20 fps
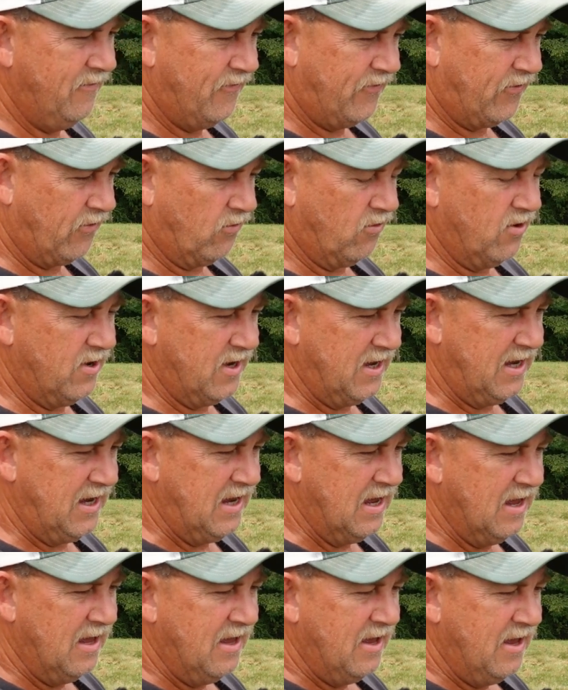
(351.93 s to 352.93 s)
3,
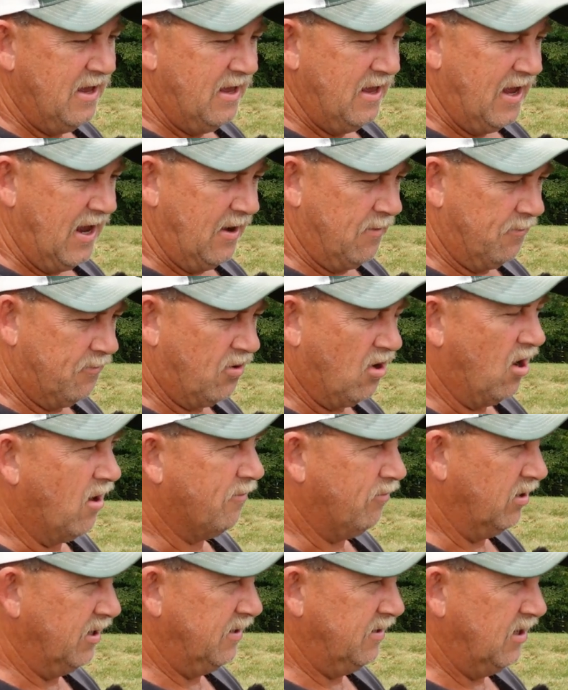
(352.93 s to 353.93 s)
and
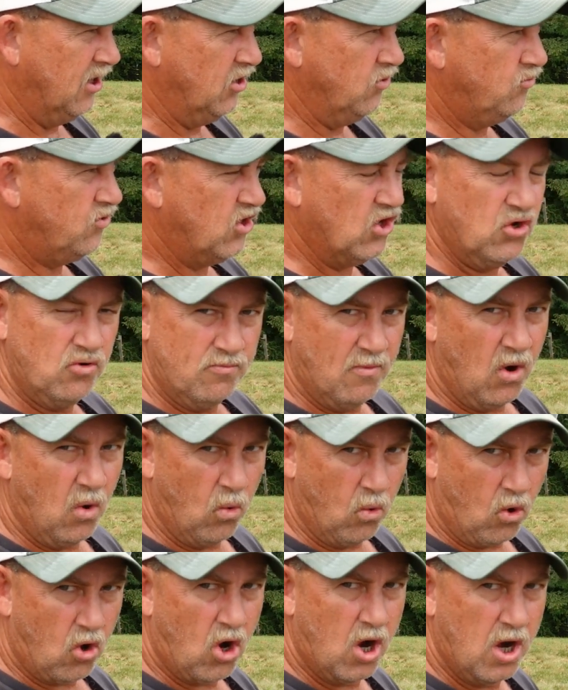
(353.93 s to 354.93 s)
probably do 2
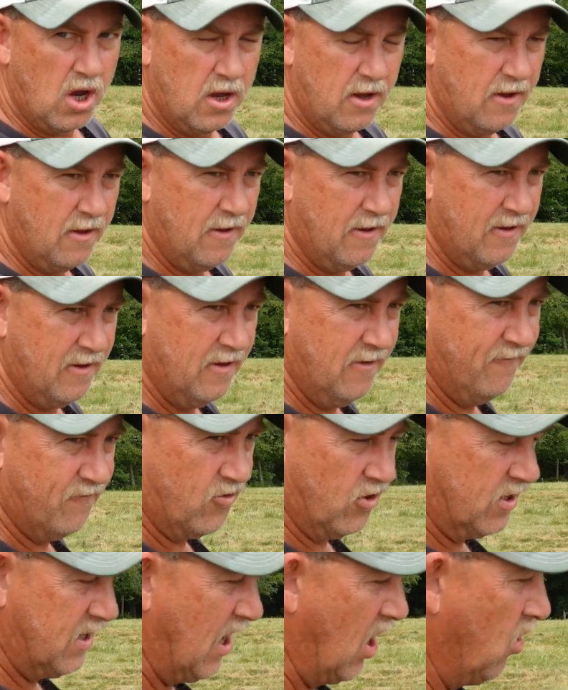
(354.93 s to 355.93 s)
more,
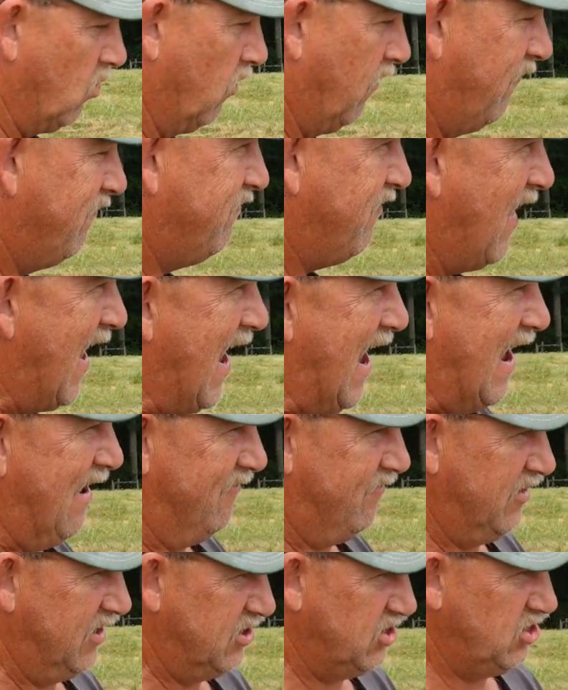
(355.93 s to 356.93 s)
for a total of
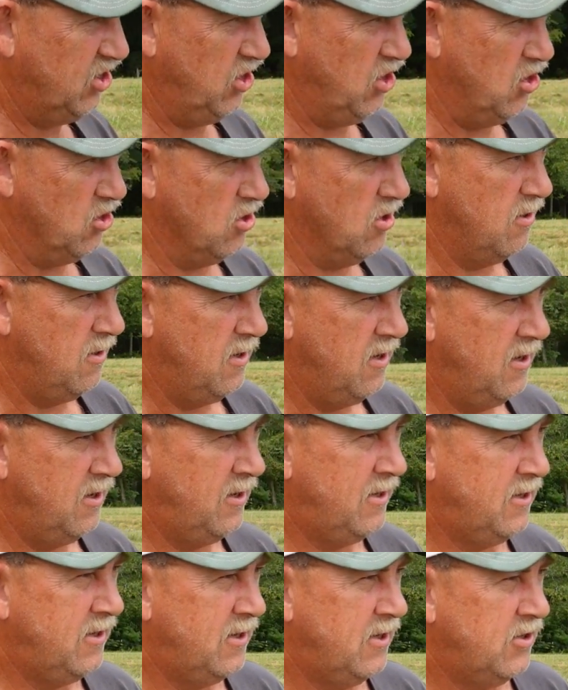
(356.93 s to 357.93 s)
5 this year,
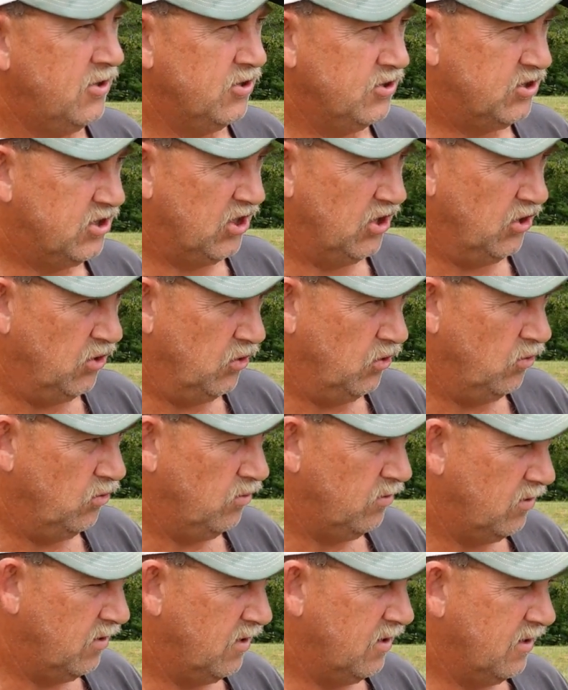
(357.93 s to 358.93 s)
to
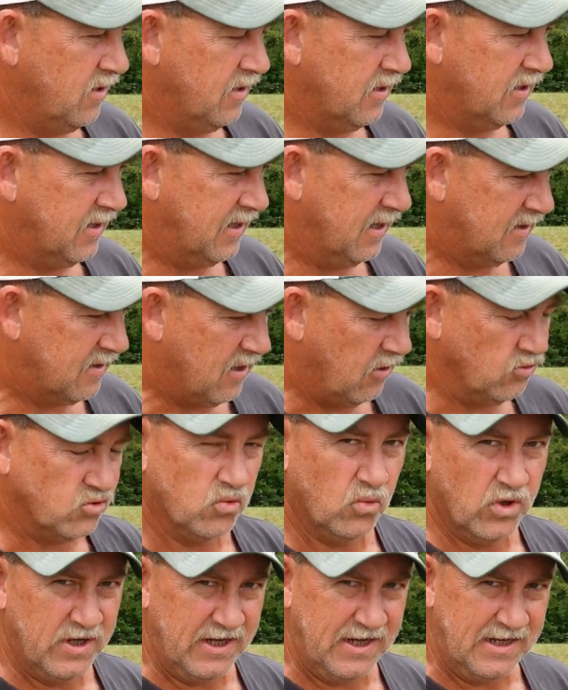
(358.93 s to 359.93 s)
get those
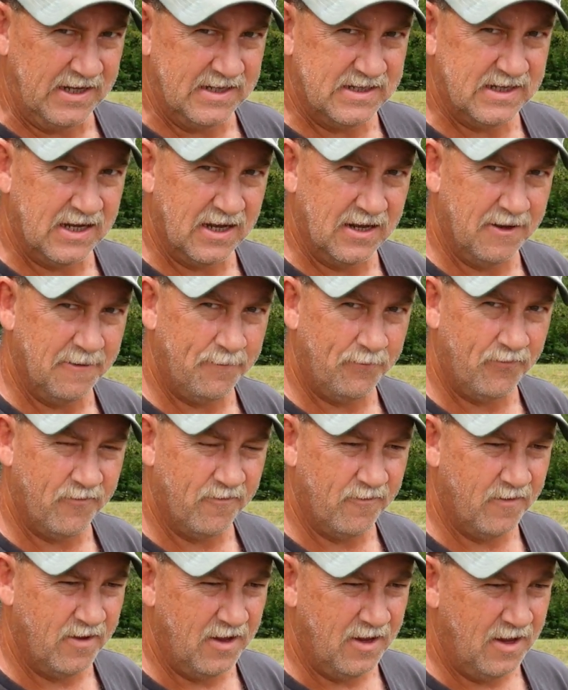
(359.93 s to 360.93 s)
weeds
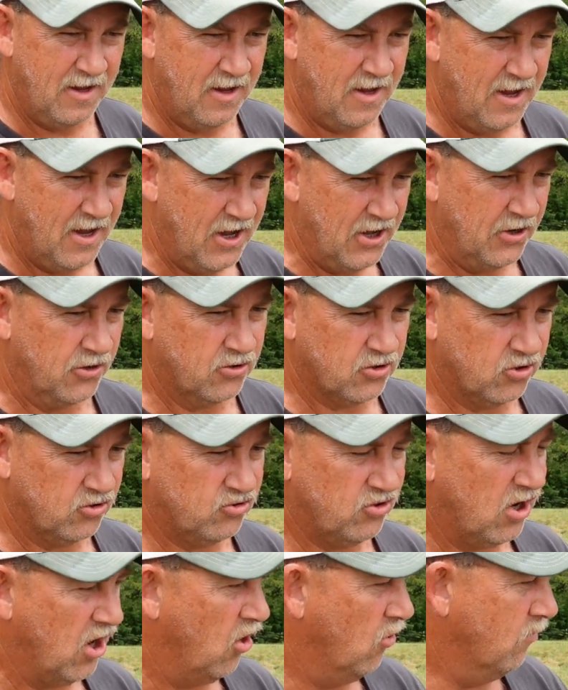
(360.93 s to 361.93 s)
under
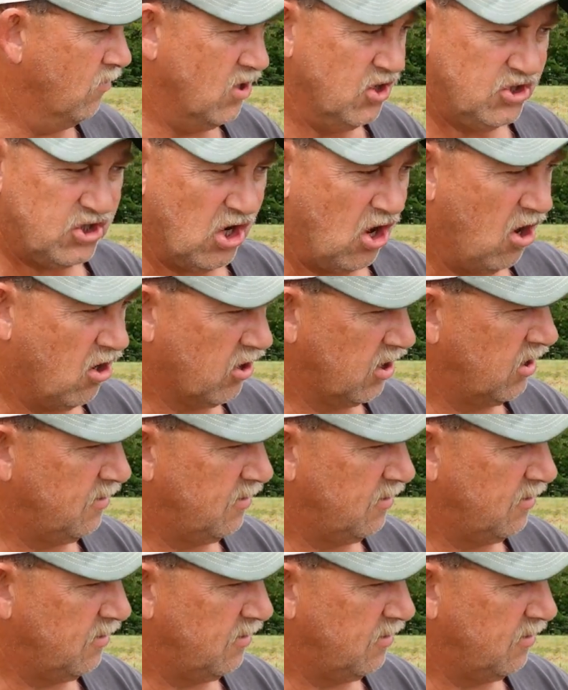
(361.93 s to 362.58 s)
control. Bush hogging